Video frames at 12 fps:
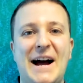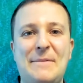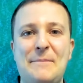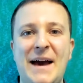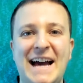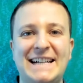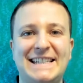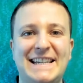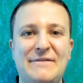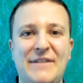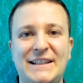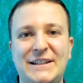I'm Max,
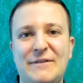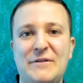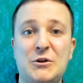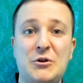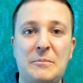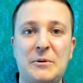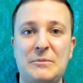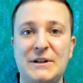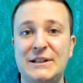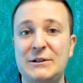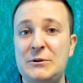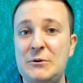inventor of the Triple
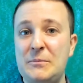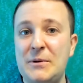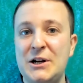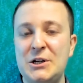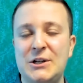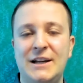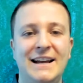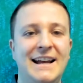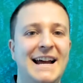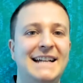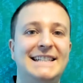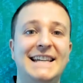Bristle toothbrush,
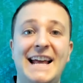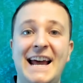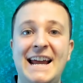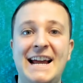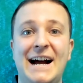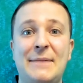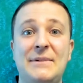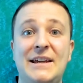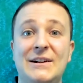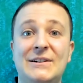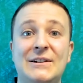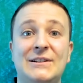and today I'm
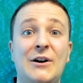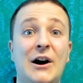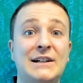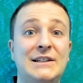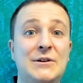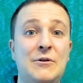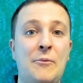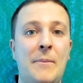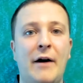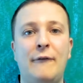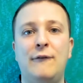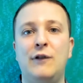here to talk to you
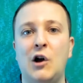about